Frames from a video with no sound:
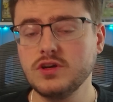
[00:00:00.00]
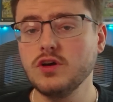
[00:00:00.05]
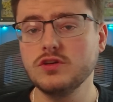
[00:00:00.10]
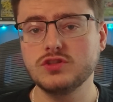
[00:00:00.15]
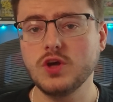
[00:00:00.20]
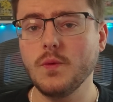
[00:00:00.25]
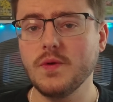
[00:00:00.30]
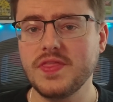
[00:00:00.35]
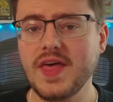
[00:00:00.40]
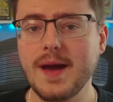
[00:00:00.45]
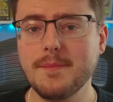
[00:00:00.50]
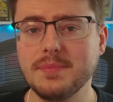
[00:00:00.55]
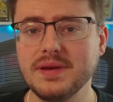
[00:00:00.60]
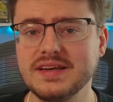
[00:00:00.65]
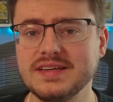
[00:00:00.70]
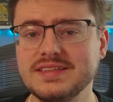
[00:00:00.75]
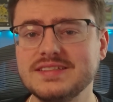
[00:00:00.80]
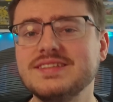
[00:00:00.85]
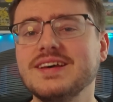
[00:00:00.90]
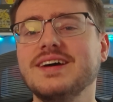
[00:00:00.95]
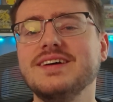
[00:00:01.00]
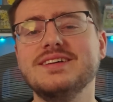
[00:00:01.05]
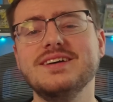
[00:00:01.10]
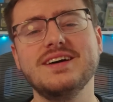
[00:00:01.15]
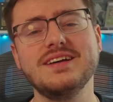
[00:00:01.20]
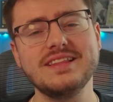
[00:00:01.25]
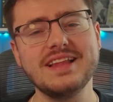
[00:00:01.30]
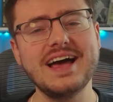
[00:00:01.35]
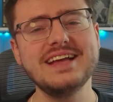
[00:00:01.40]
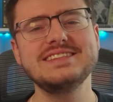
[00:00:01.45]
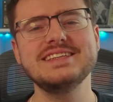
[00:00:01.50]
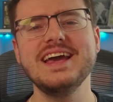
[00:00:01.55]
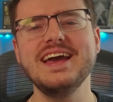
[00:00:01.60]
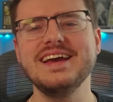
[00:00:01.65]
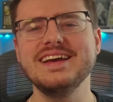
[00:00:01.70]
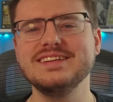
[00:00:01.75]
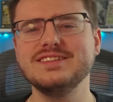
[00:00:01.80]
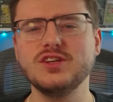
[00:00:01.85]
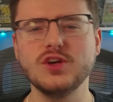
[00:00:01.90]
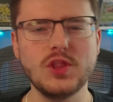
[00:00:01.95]
So with that being said, let's get
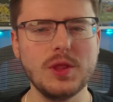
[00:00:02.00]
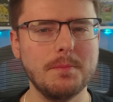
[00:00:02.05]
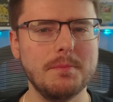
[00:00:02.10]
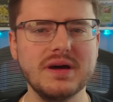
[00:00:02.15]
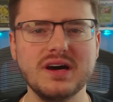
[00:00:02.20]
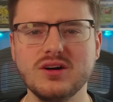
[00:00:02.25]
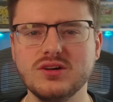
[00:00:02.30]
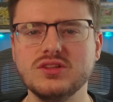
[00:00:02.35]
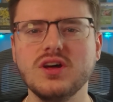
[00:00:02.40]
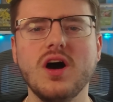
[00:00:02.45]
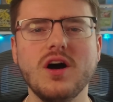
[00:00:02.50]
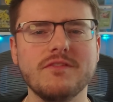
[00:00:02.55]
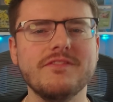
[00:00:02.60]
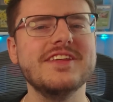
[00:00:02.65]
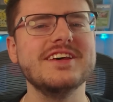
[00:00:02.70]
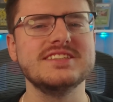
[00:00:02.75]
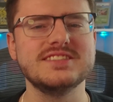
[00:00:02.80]
into the build of this